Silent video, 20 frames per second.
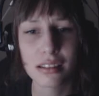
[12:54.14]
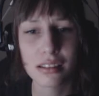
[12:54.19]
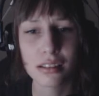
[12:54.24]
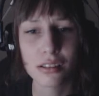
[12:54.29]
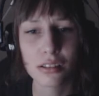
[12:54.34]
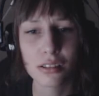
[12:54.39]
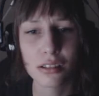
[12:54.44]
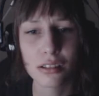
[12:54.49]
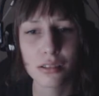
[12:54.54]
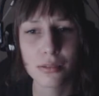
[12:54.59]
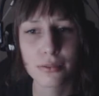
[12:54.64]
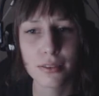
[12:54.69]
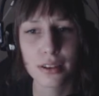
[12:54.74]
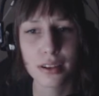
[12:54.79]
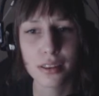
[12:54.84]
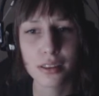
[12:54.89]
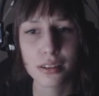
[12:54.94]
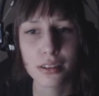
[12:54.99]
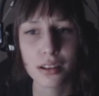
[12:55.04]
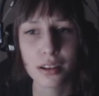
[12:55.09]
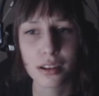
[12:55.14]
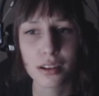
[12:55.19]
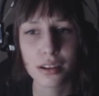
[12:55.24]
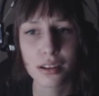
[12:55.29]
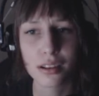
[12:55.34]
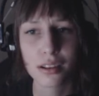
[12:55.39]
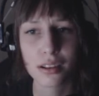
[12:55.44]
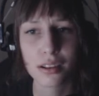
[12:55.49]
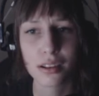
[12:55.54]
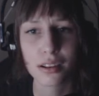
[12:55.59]
that little girl afraid of the dog?
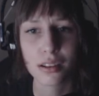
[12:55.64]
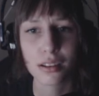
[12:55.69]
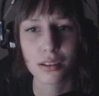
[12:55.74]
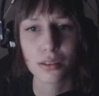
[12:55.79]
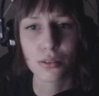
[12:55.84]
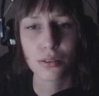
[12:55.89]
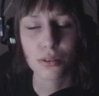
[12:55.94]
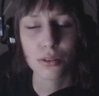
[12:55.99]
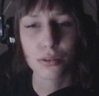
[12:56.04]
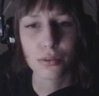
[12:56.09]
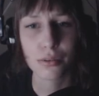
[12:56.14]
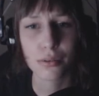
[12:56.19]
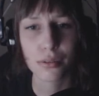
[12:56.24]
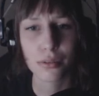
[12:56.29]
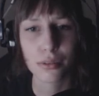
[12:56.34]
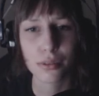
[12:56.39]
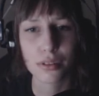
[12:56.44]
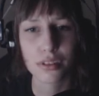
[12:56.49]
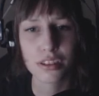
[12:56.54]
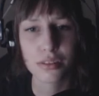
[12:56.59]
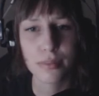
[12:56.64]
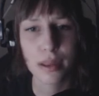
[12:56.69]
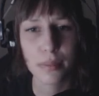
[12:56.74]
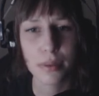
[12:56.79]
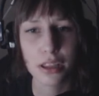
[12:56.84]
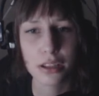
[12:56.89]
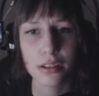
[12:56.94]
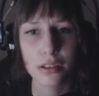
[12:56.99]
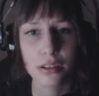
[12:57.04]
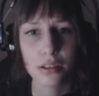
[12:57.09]
Or is it
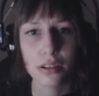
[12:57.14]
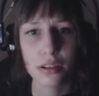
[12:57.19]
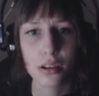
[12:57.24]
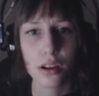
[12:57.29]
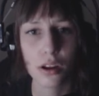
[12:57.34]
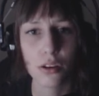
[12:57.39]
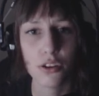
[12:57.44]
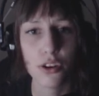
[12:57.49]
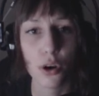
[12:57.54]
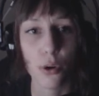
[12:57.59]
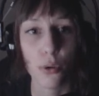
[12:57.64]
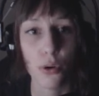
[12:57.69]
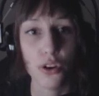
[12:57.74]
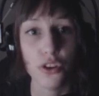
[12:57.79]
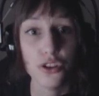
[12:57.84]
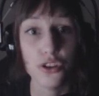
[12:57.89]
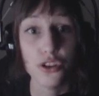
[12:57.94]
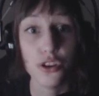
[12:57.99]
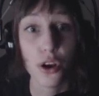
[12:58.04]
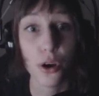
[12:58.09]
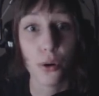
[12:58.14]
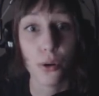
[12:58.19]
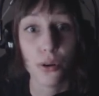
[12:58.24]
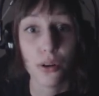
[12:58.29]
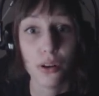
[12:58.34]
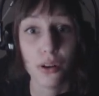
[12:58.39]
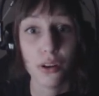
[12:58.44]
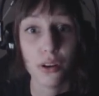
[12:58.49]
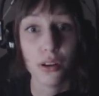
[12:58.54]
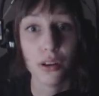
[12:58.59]
maybe the... No. No.
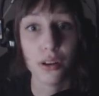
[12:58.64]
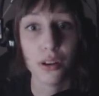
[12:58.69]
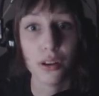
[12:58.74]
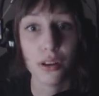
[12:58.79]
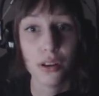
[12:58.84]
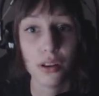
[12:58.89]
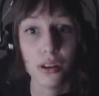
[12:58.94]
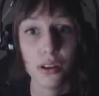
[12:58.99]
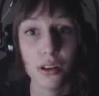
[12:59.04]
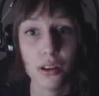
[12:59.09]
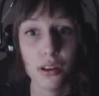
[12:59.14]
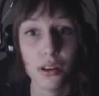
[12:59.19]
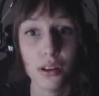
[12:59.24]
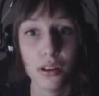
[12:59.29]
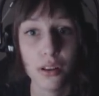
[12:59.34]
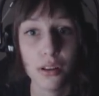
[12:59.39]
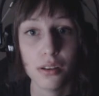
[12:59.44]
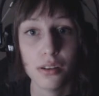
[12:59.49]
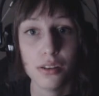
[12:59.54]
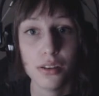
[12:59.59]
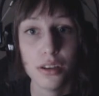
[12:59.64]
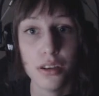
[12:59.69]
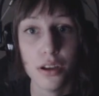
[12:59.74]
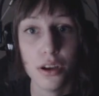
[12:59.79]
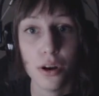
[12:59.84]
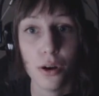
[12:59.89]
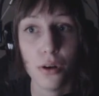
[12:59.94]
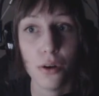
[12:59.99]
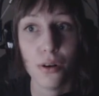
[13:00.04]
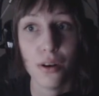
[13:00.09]

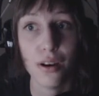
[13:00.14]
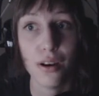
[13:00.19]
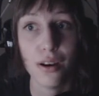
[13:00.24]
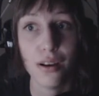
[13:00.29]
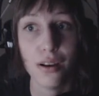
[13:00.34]
No.